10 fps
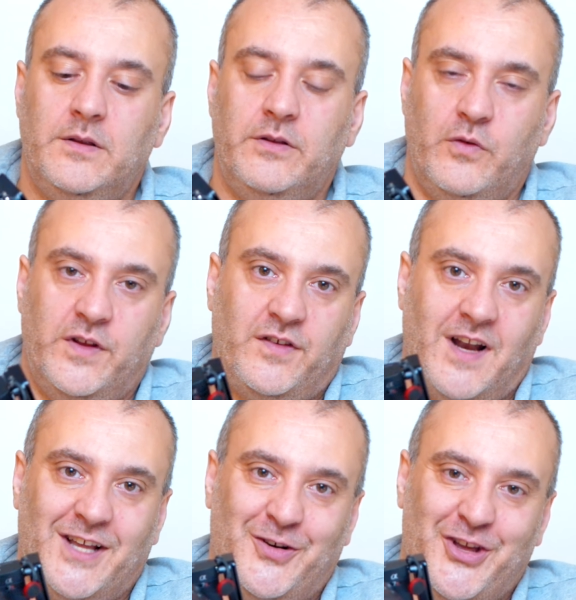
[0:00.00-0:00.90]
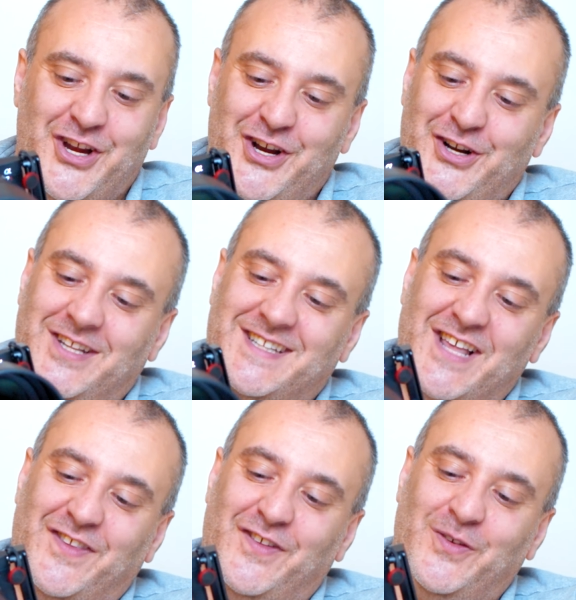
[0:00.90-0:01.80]
There is a selector here that
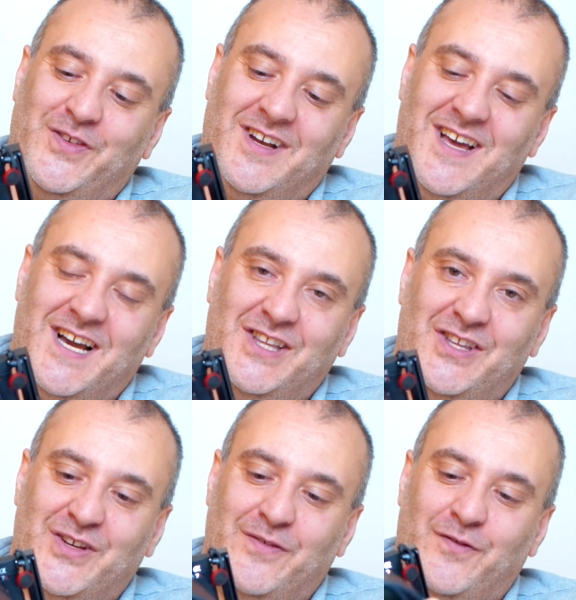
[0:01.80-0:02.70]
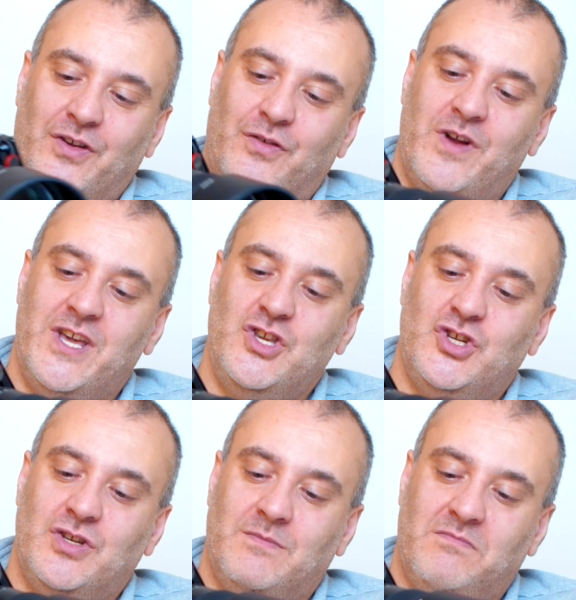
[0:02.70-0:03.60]
lets you select the focus
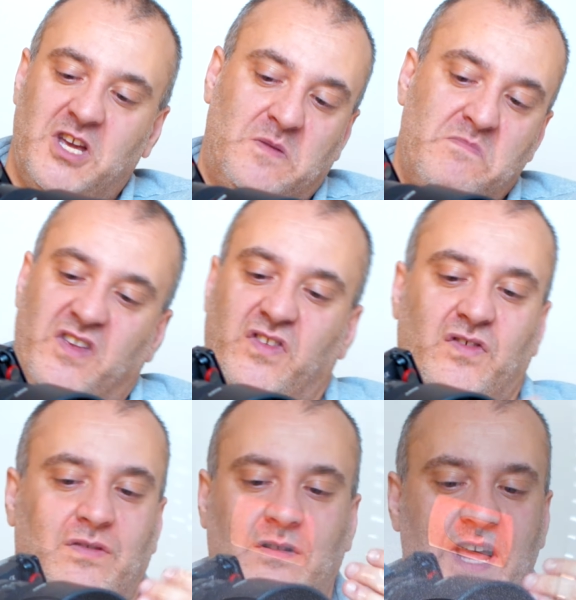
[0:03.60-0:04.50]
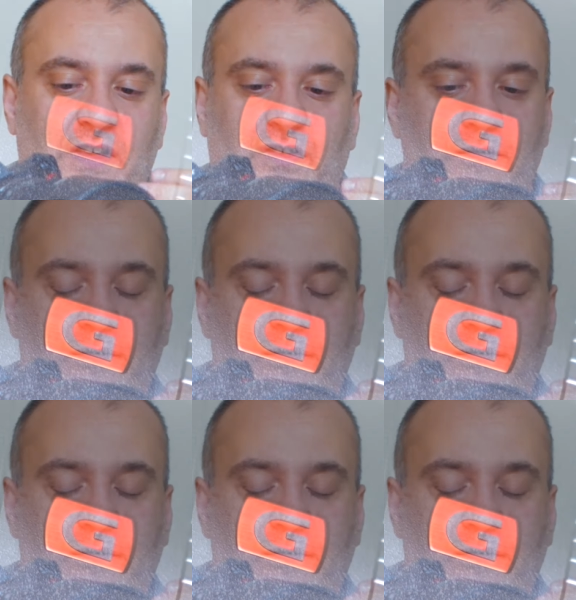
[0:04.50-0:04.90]
range. It means the lens can